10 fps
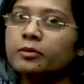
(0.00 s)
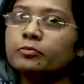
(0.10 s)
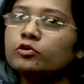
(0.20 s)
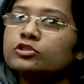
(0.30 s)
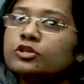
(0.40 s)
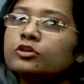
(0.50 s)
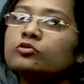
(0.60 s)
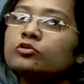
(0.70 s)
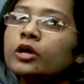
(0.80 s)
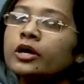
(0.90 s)
opposed
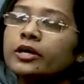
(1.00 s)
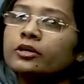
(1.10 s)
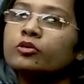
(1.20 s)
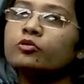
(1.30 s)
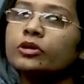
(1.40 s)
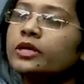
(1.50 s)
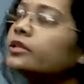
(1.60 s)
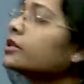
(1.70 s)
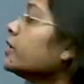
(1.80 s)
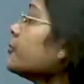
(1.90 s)
to include
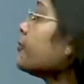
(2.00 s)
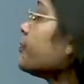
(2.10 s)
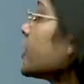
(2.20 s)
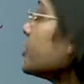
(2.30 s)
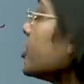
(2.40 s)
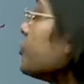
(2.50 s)
Hindi. Then